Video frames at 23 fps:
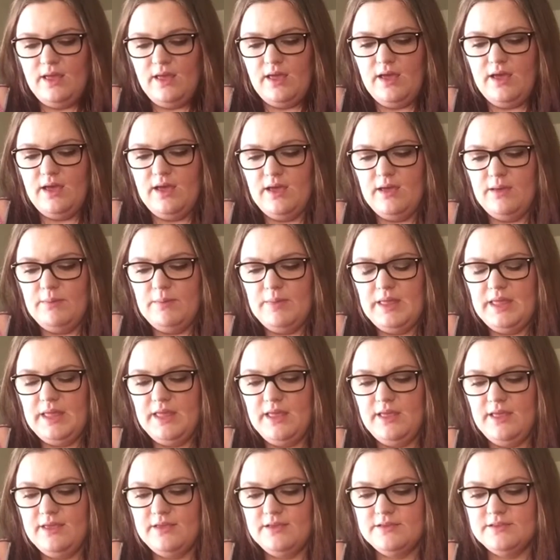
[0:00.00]

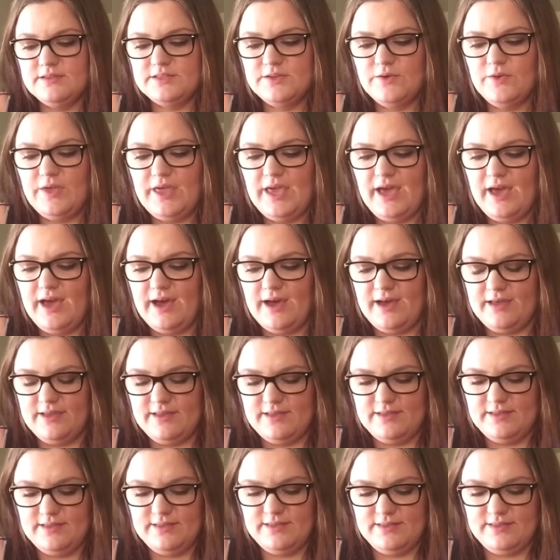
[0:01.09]
So yeah,
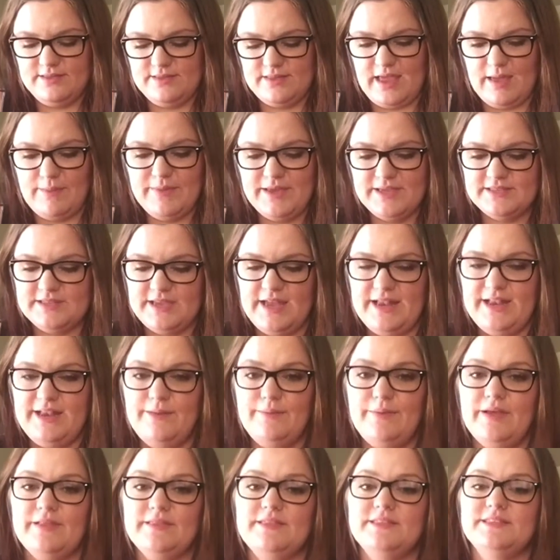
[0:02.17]
I'm excited
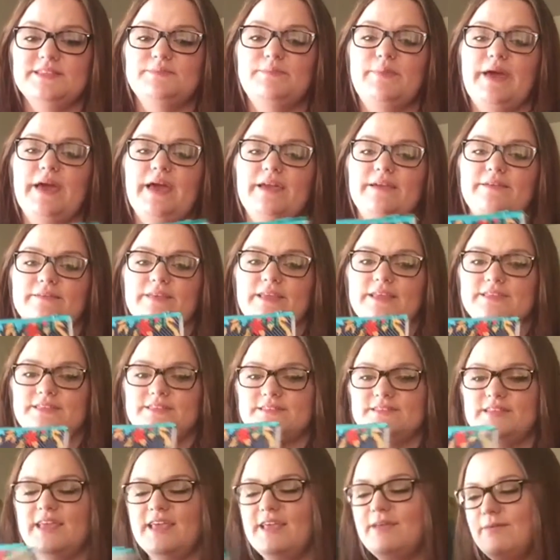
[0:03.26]
about this bag.
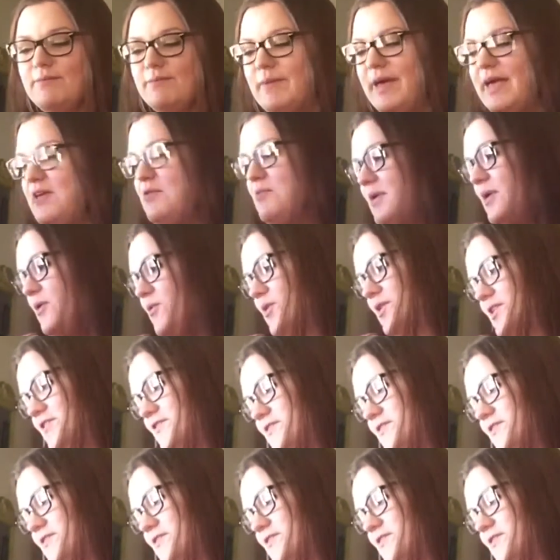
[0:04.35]
It might be one